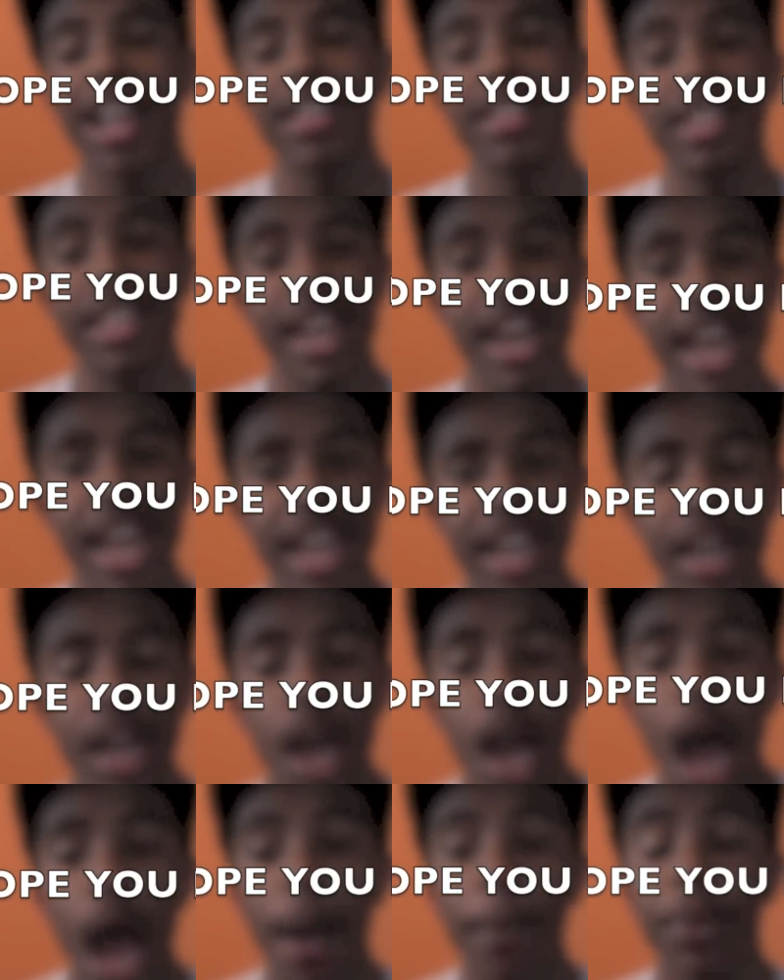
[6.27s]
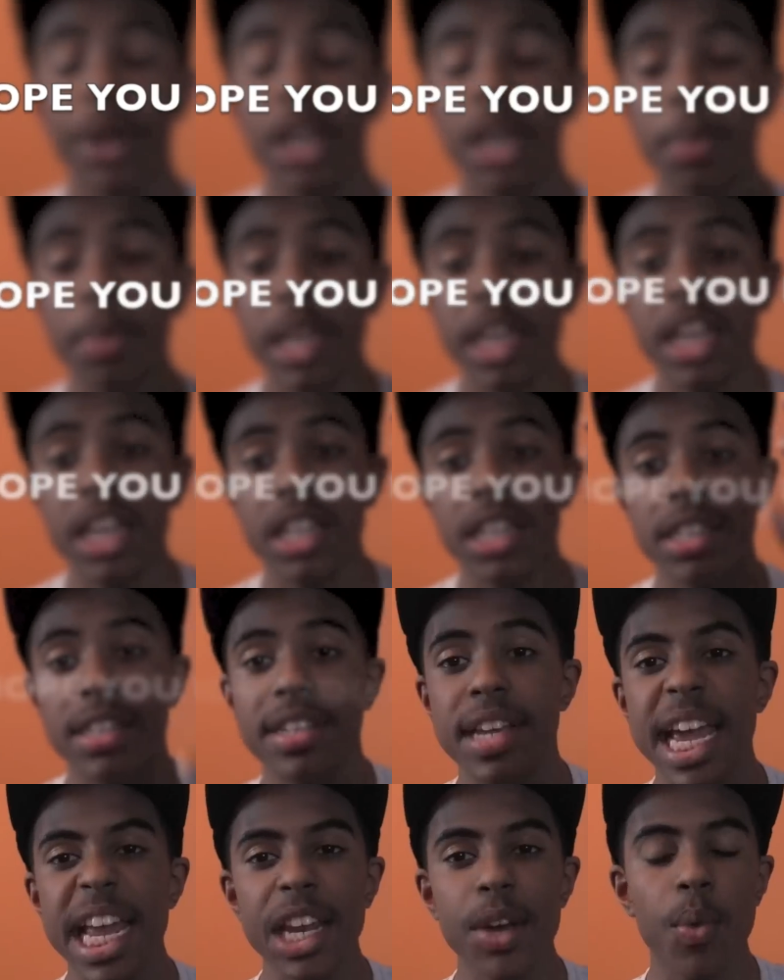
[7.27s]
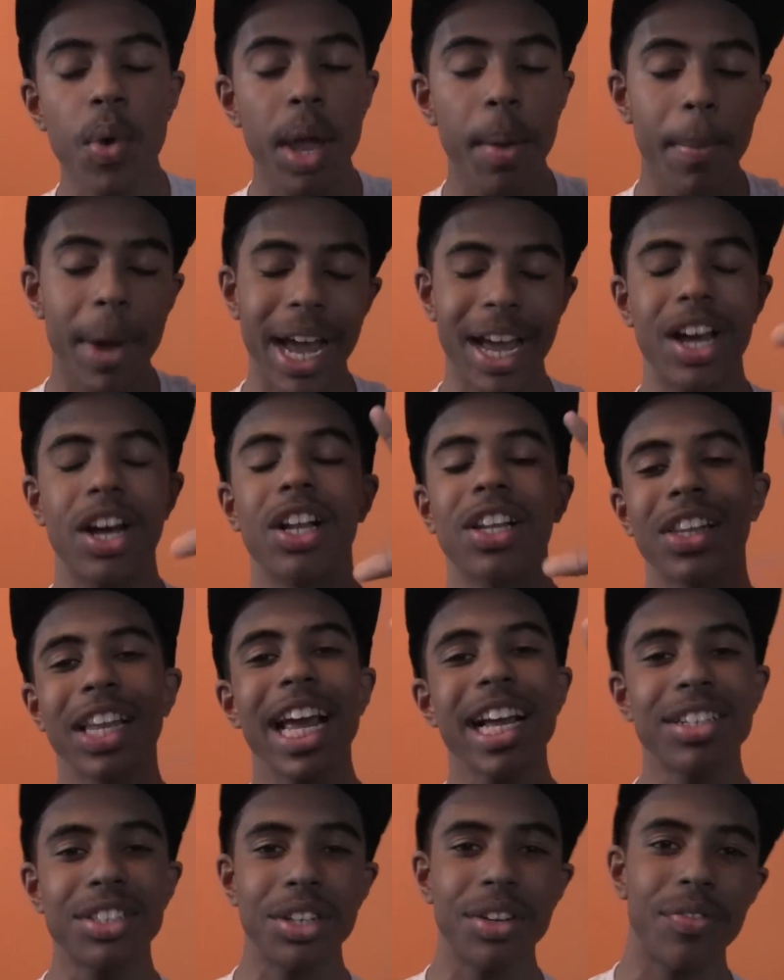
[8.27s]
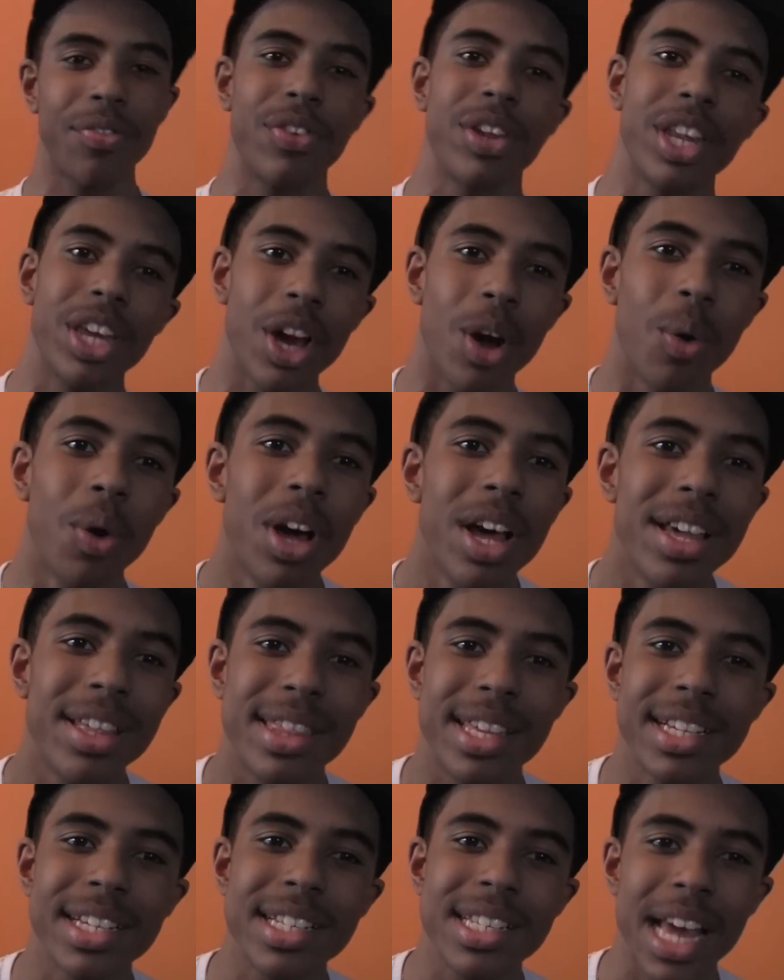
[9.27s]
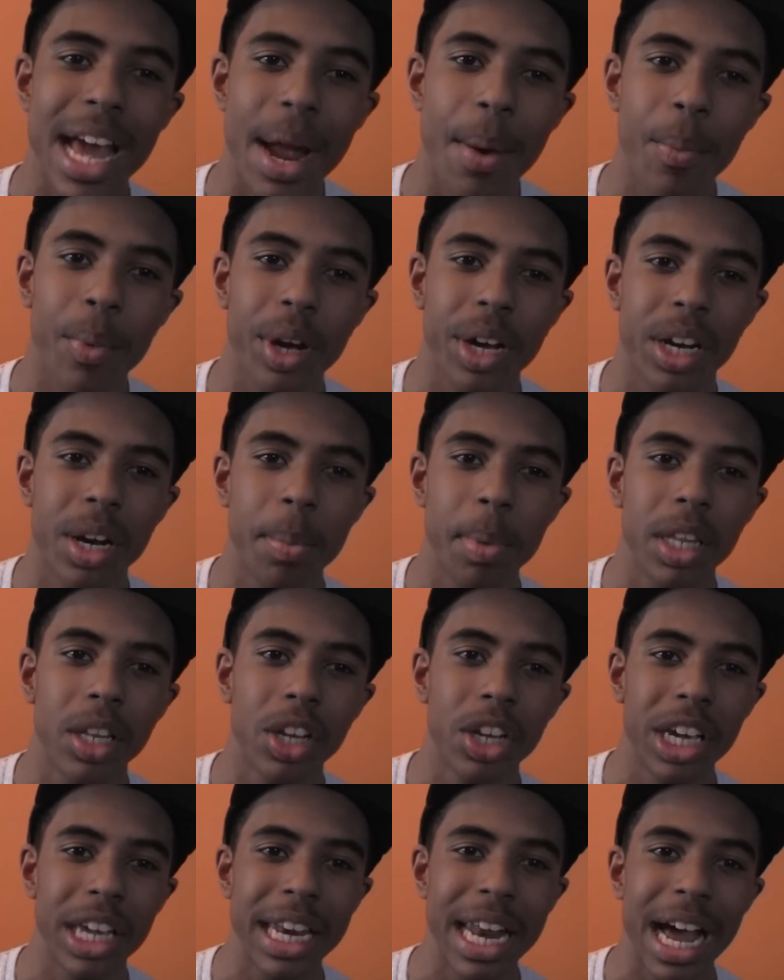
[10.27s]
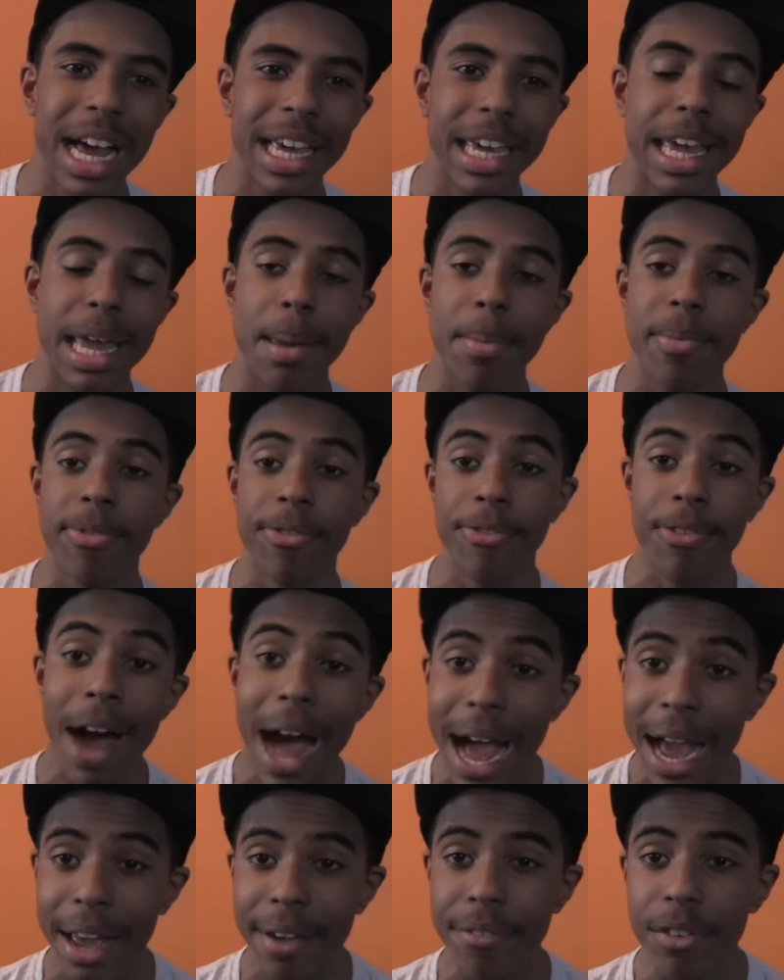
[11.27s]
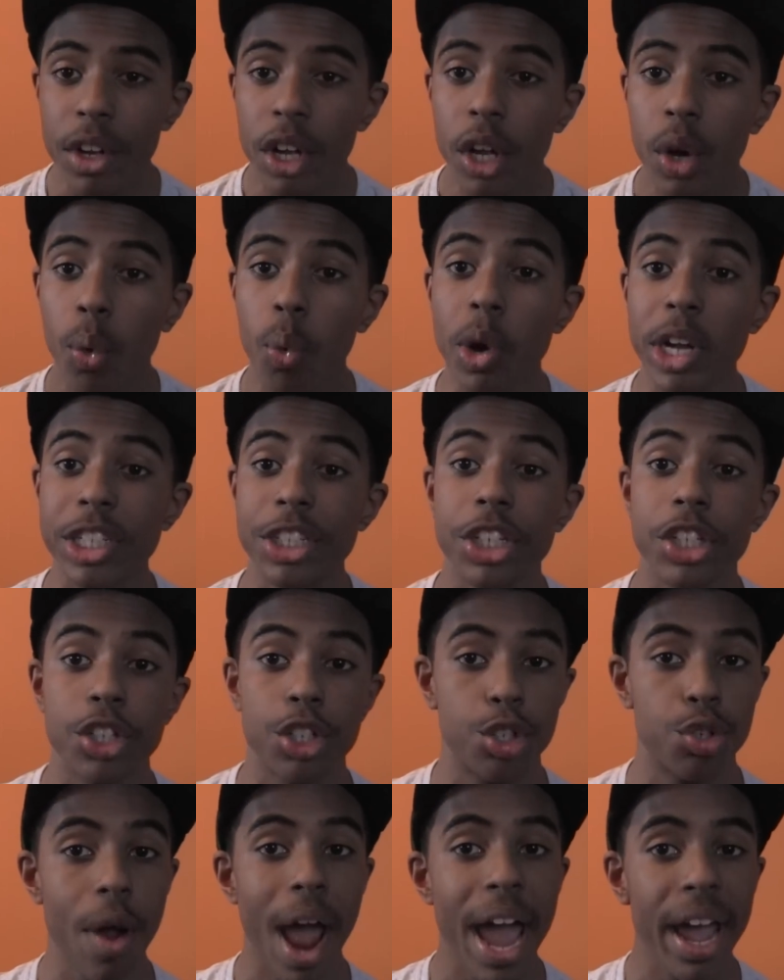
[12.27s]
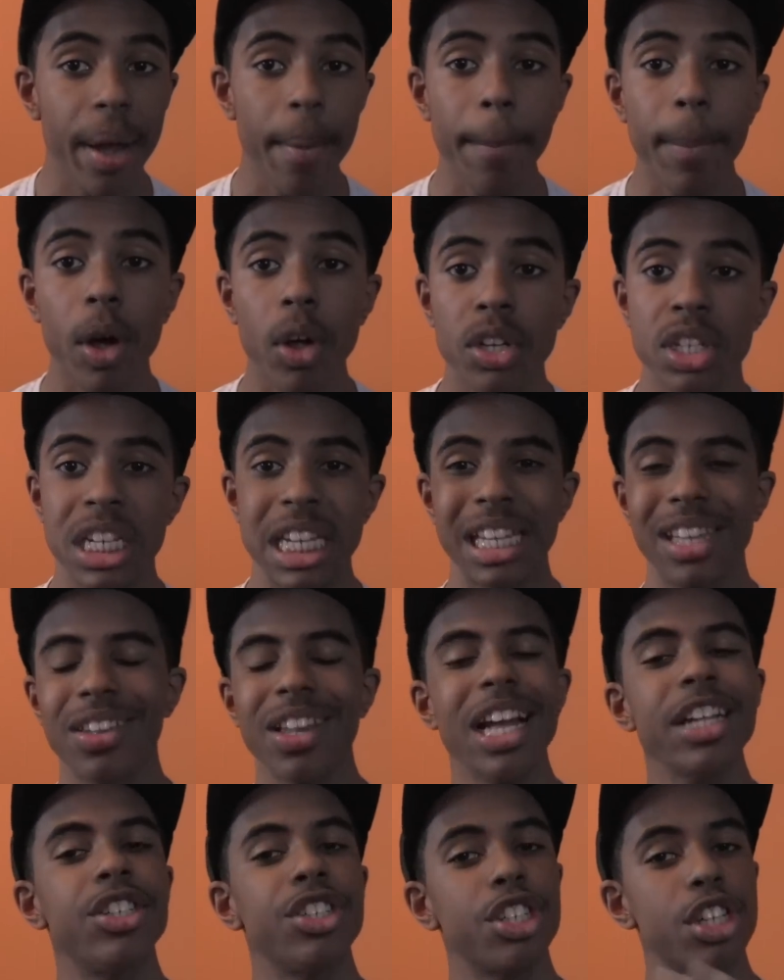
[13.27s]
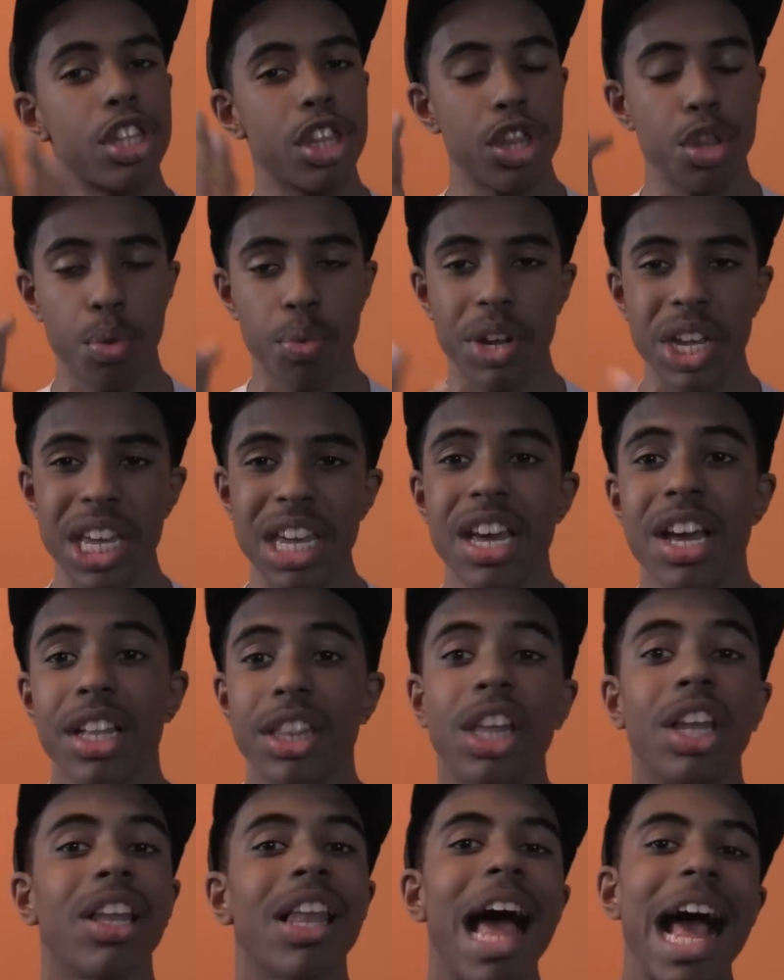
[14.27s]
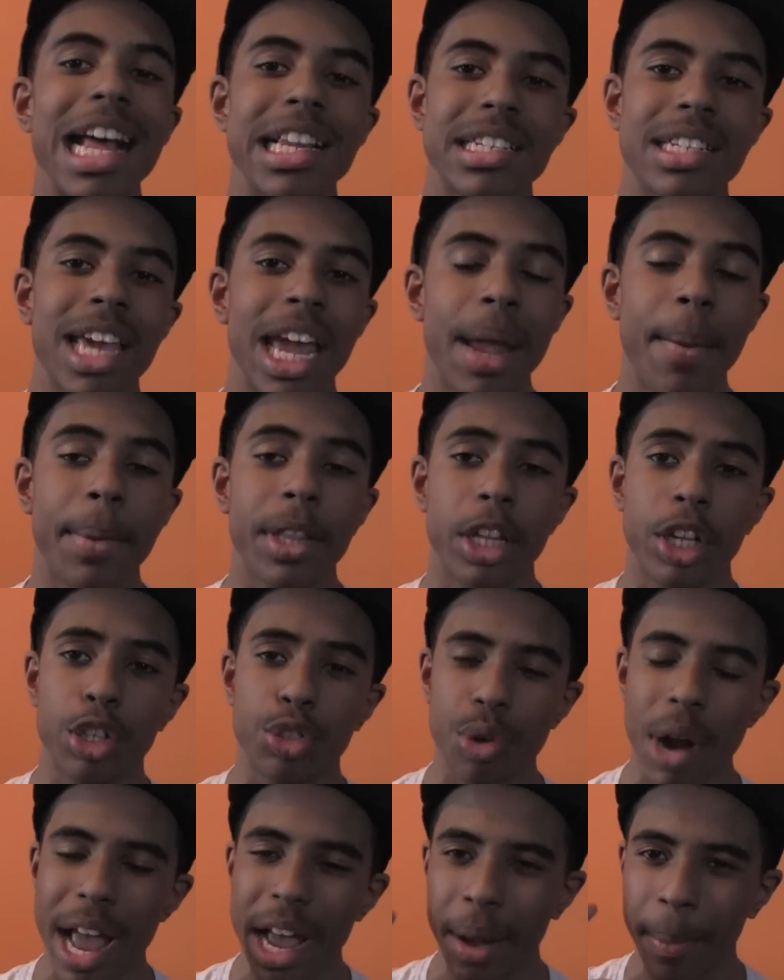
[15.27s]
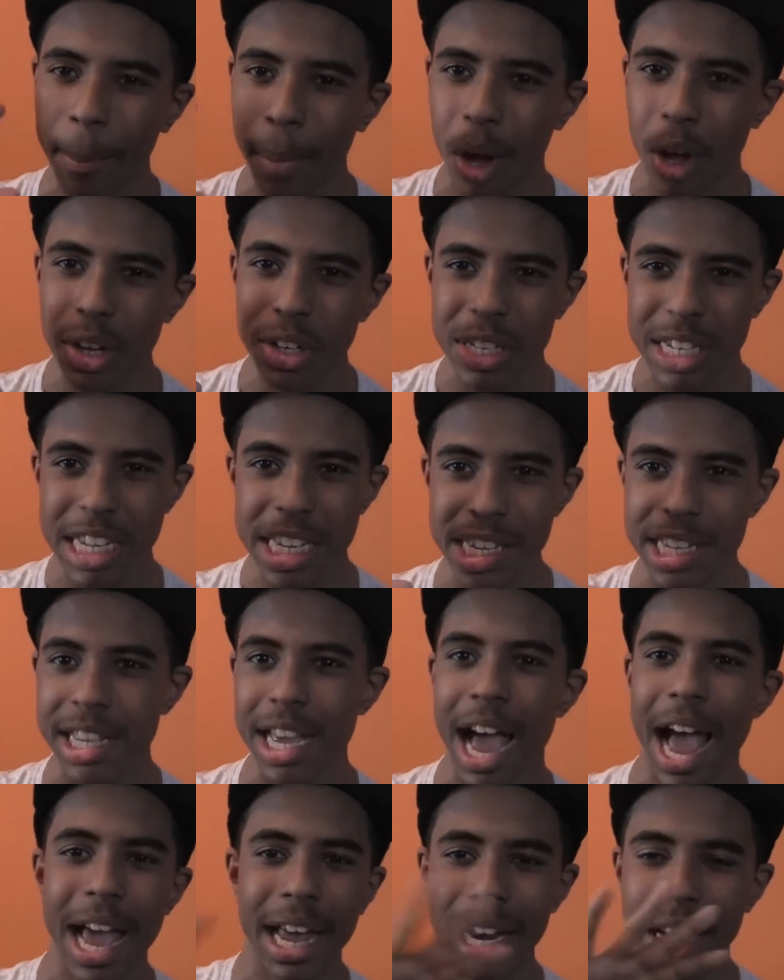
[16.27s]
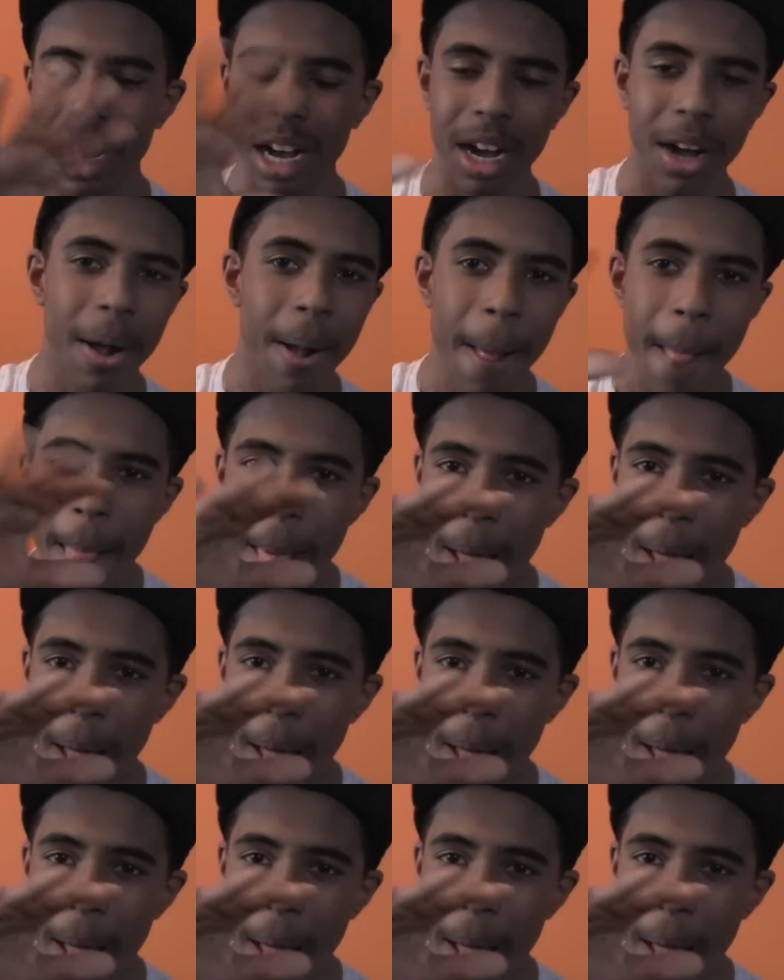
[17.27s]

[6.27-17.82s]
and today I'm going to be continuing my collection video. This time we're going to be looking at Game 5, which is Dragon Ball Z Legends 3, the last game in the Dragon Ball Z kind of